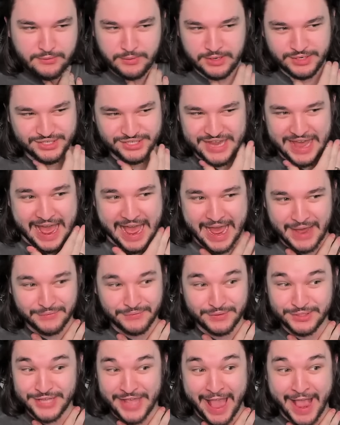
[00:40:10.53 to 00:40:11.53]
we just
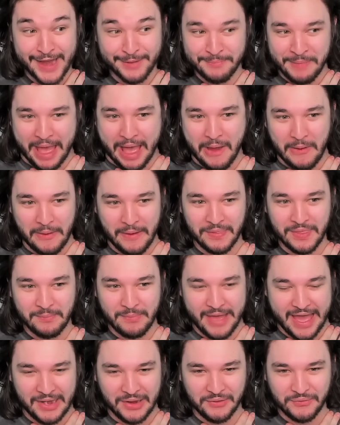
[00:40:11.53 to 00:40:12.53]
have 10 power on the
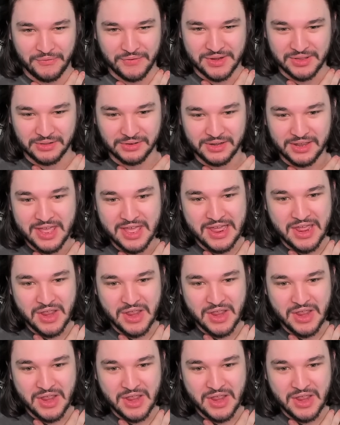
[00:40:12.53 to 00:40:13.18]
battlefield.